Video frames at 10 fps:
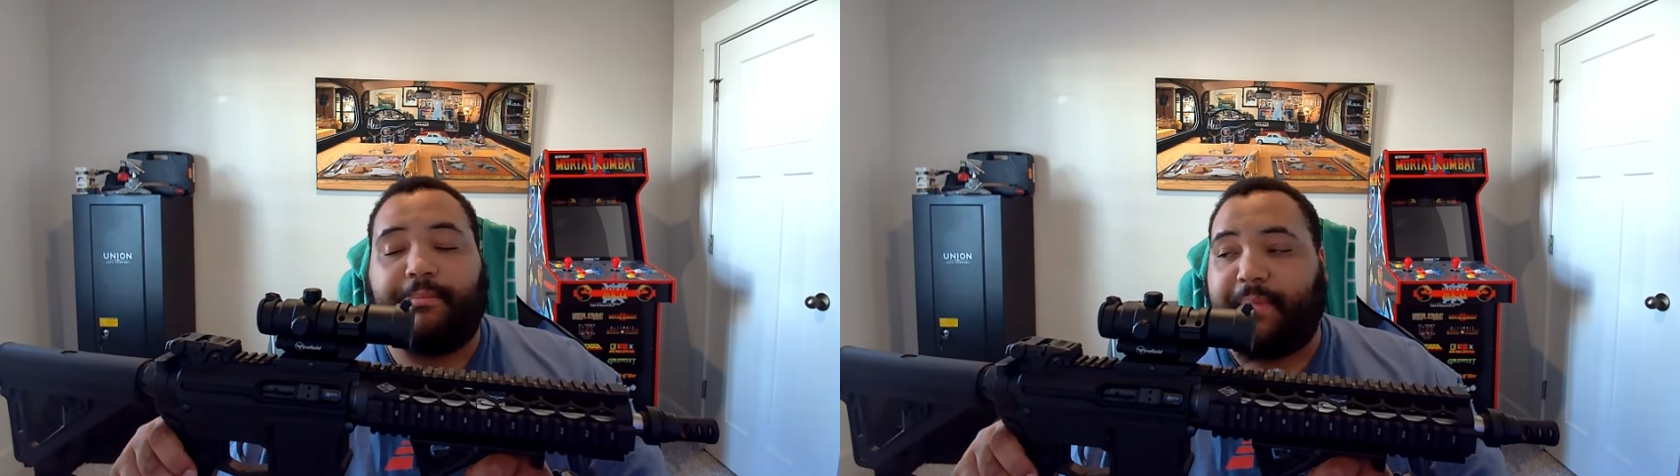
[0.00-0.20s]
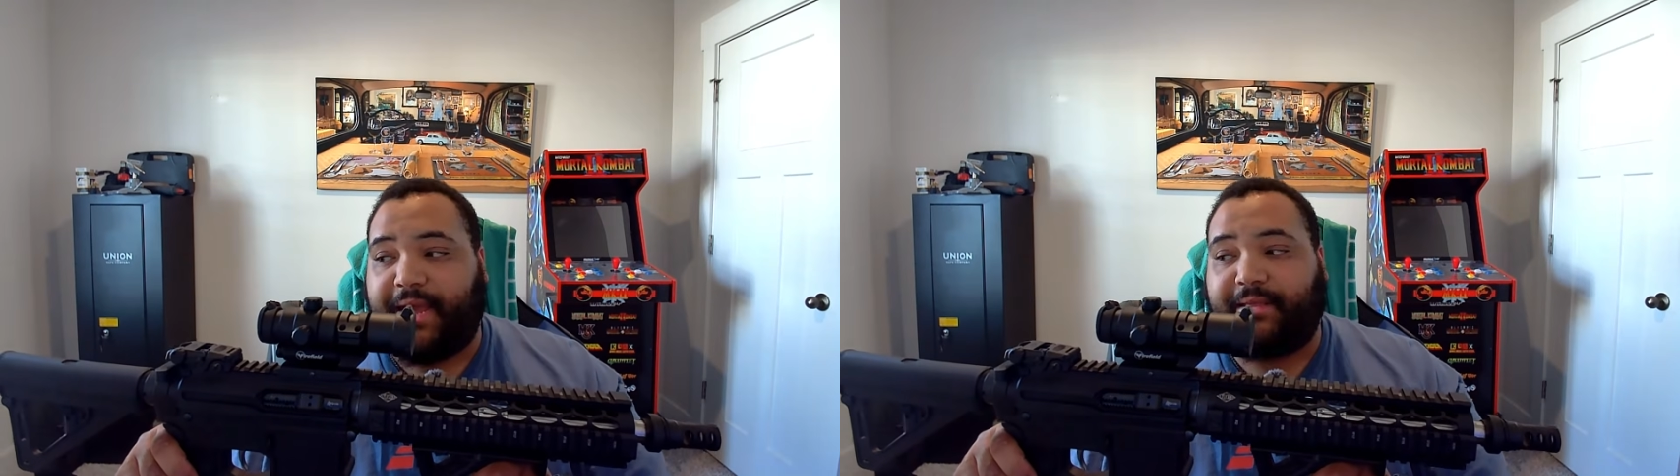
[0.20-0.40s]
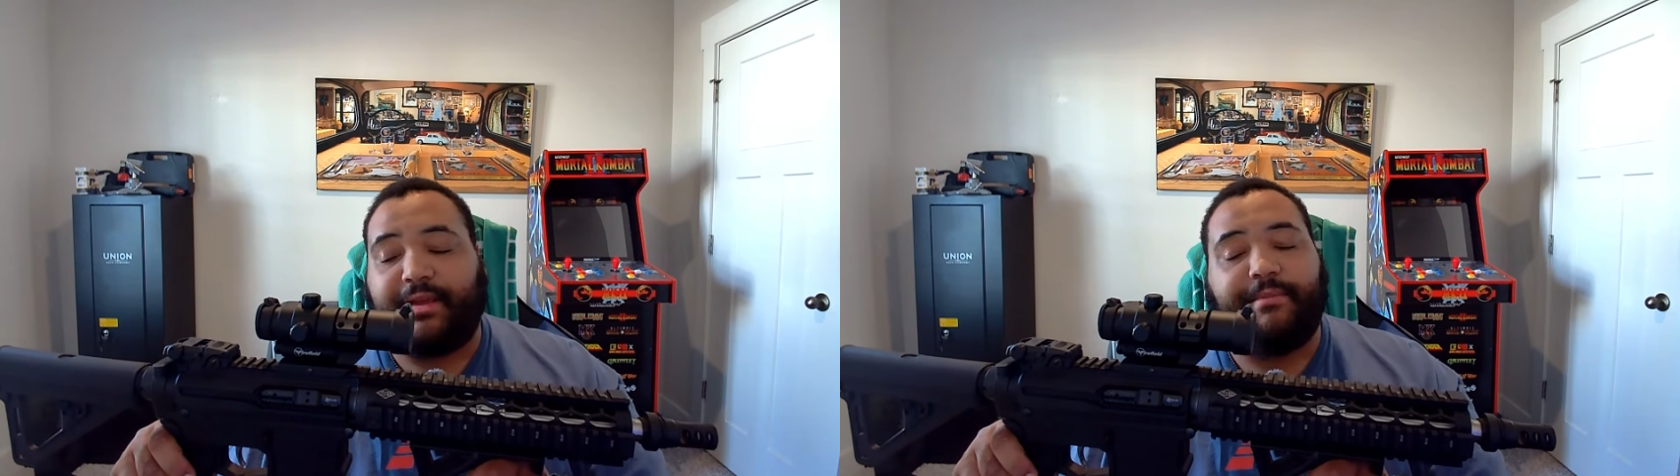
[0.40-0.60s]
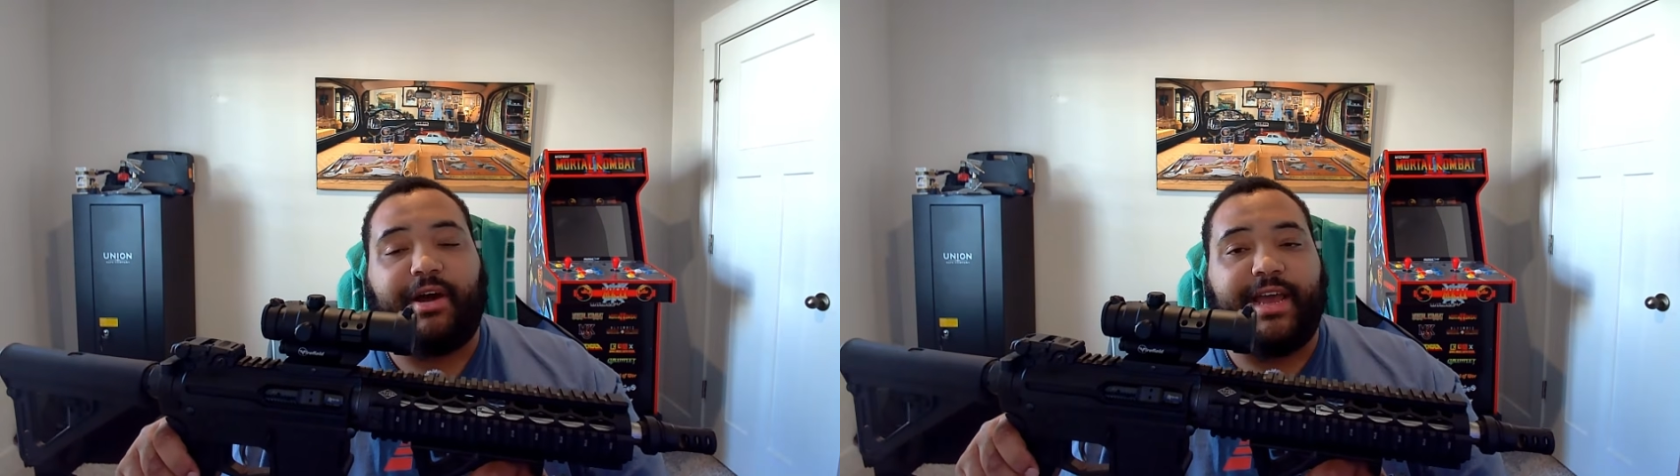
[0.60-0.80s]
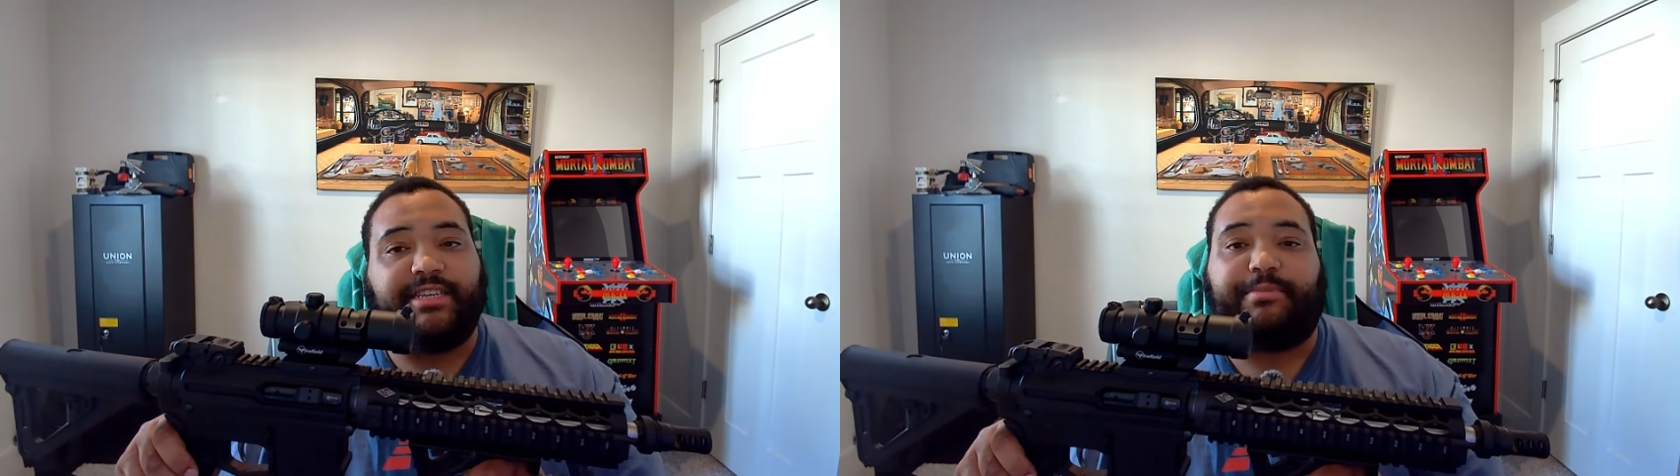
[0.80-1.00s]
may think
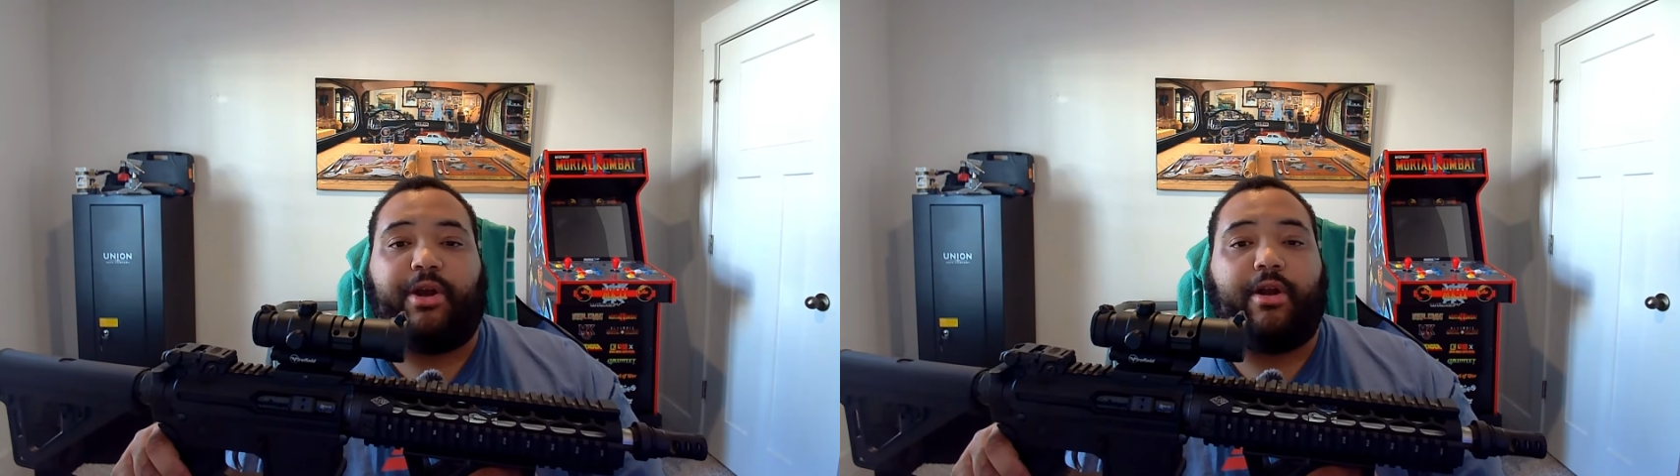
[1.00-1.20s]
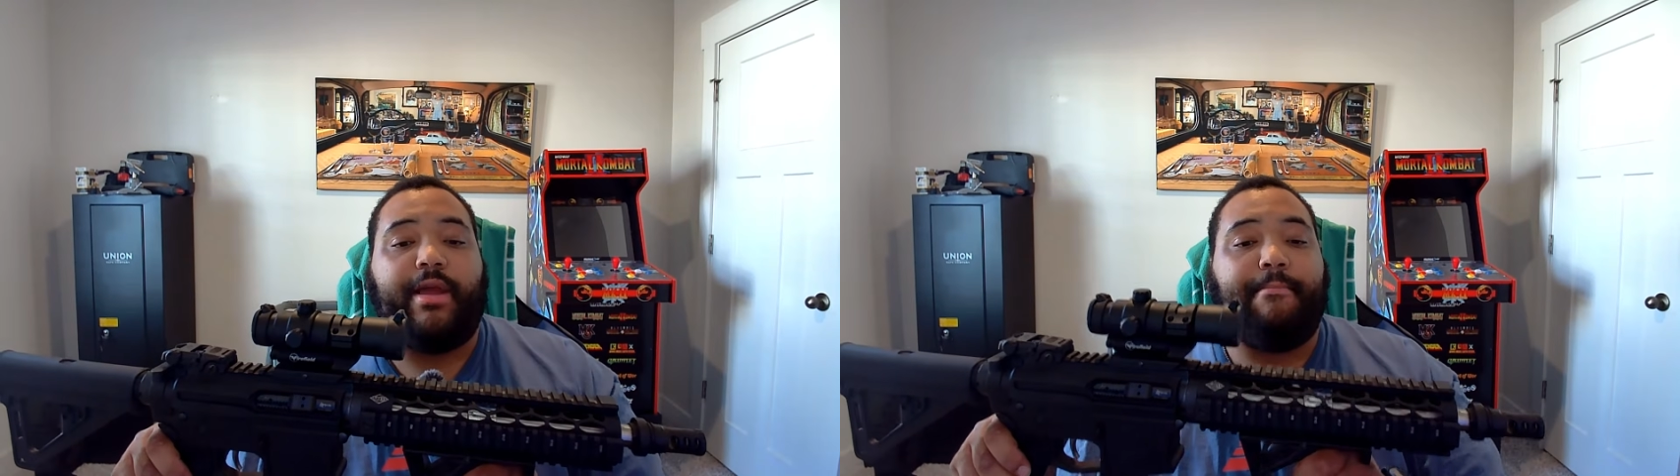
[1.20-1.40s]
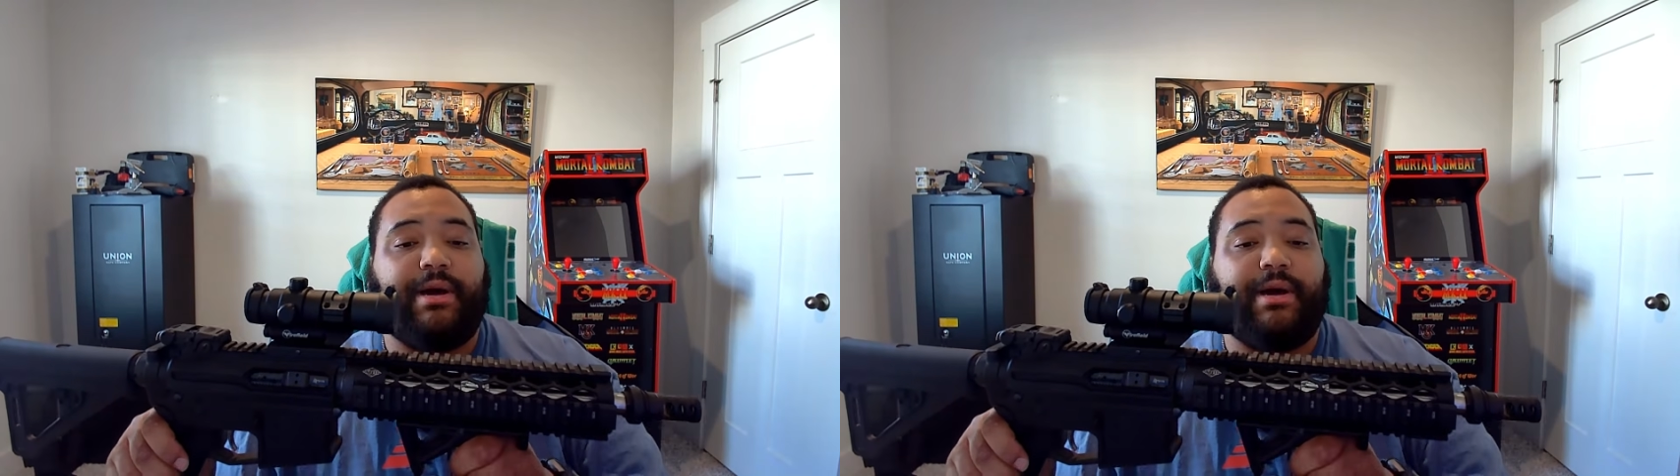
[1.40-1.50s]
about SBRing it,